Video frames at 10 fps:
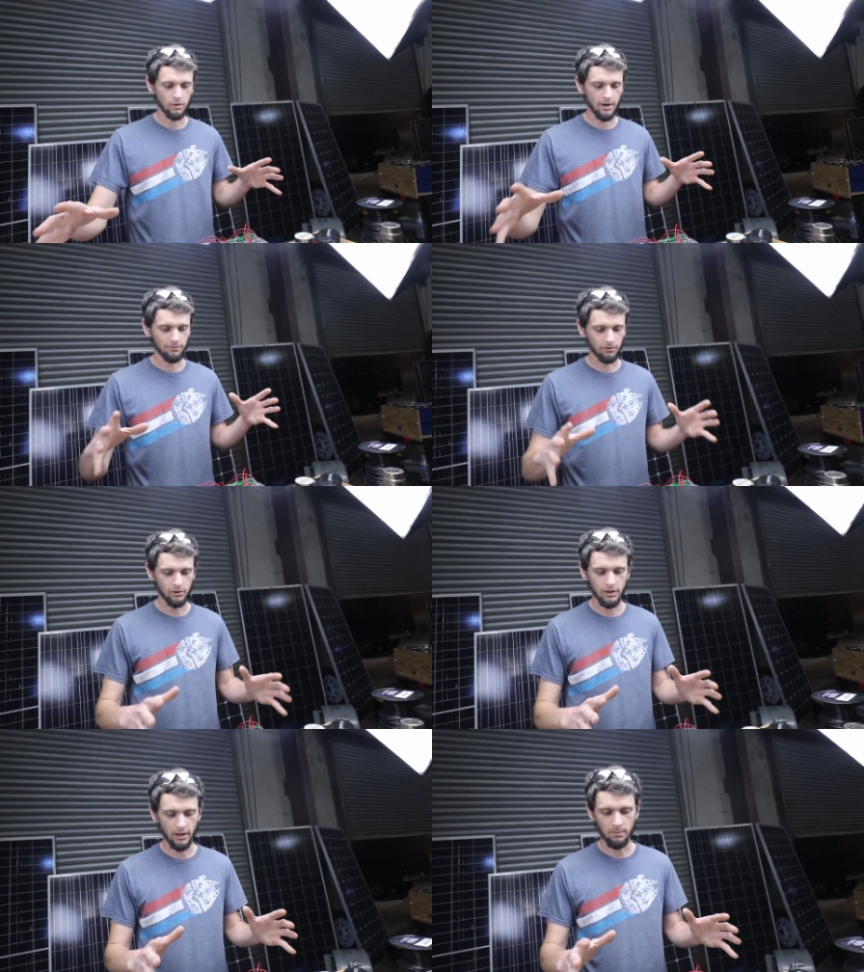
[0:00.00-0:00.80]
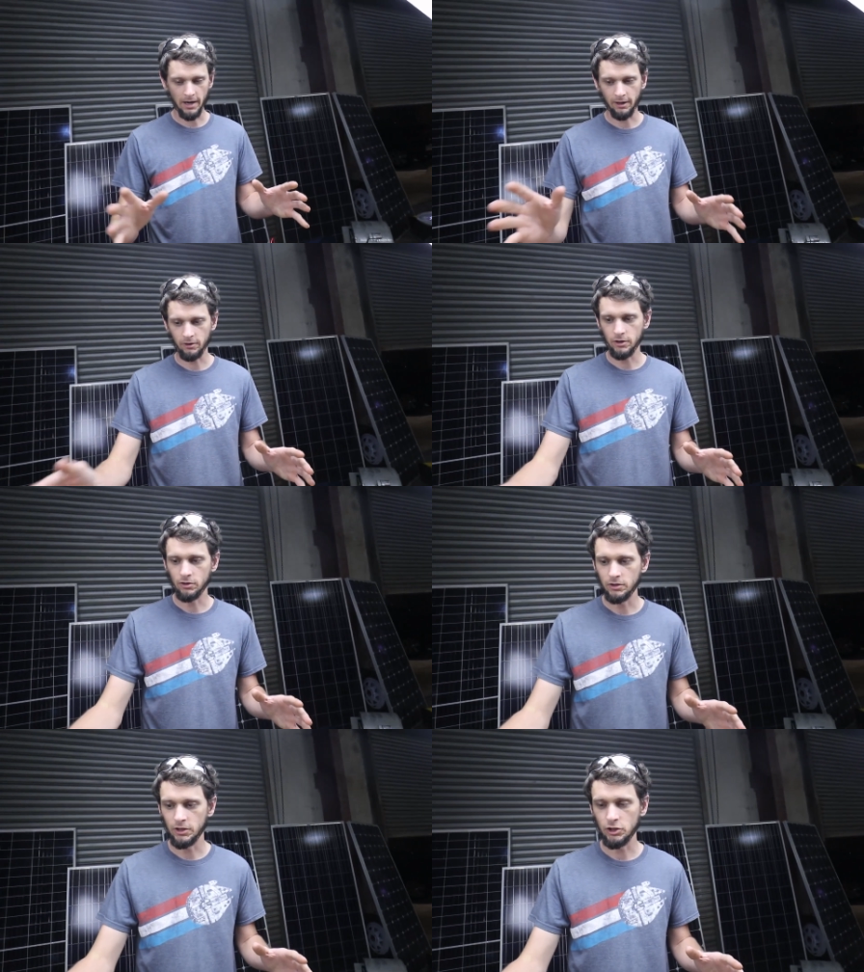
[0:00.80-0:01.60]
great for, you got a battery, you
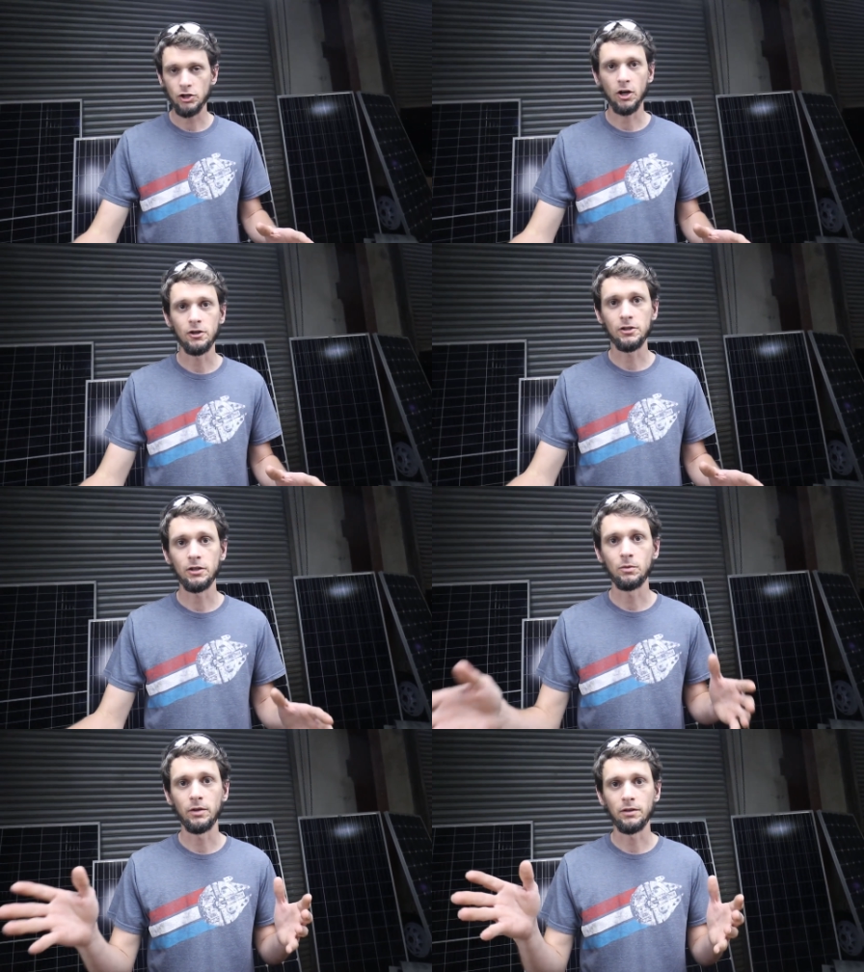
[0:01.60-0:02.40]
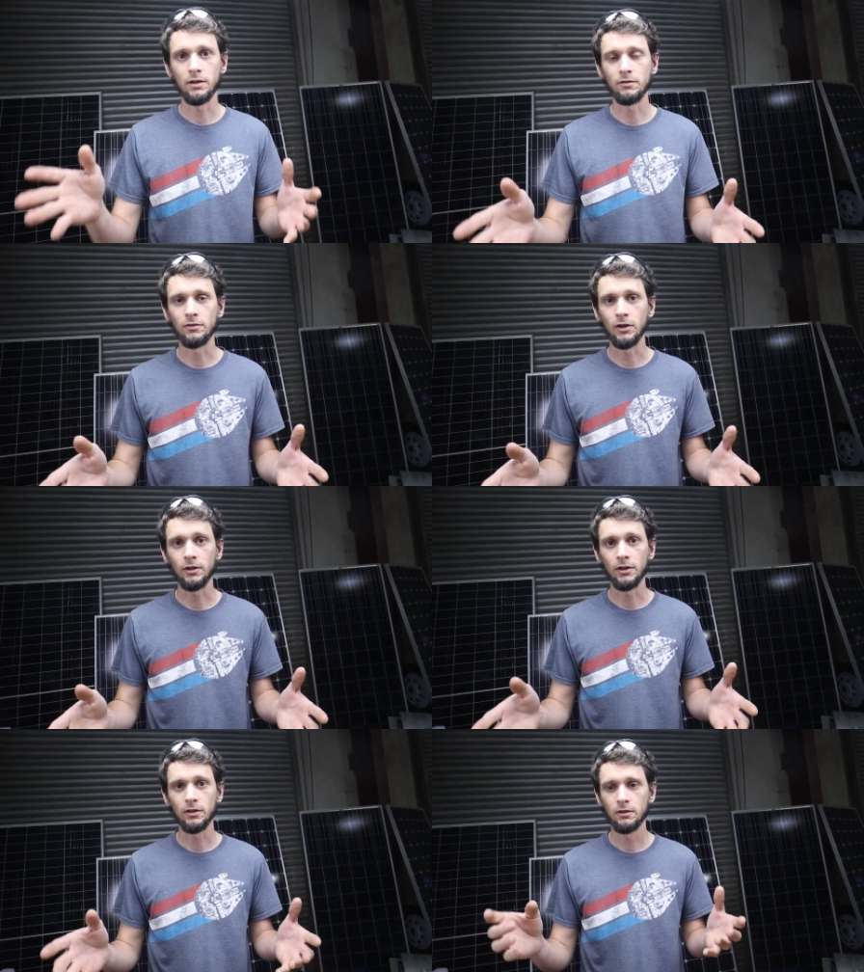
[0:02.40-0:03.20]
can discharge it with the
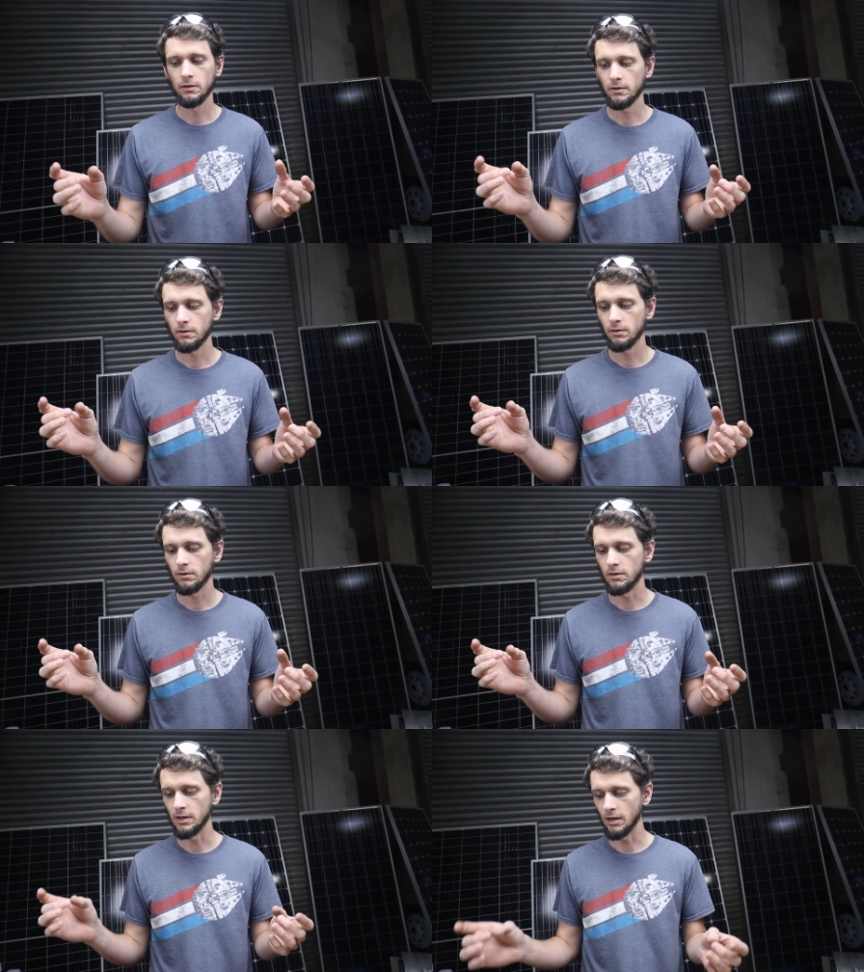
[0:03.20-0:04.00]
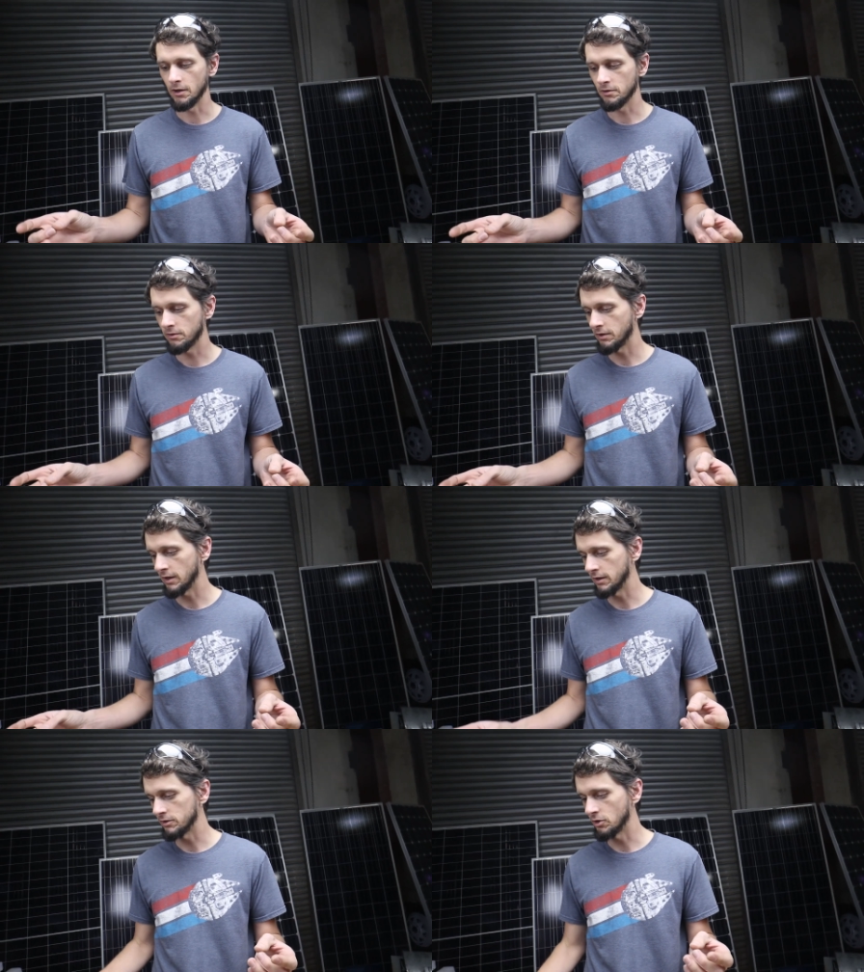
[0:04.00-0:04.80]
inverter. The other
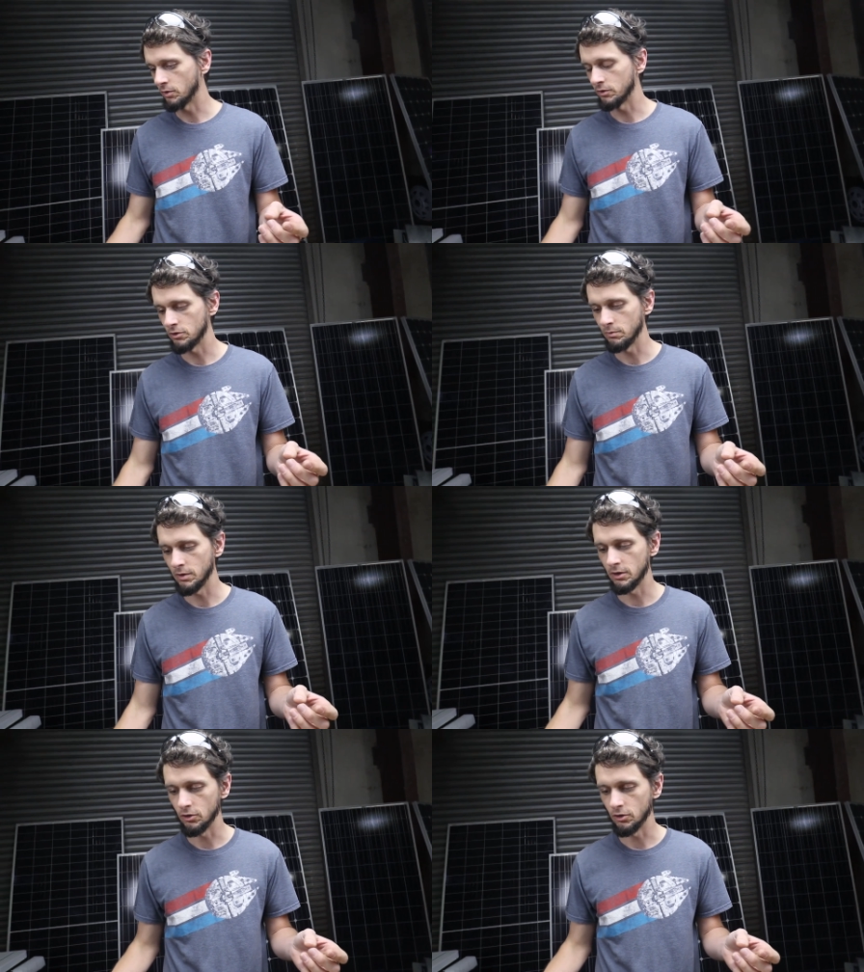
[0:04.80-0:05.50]
thing is going to be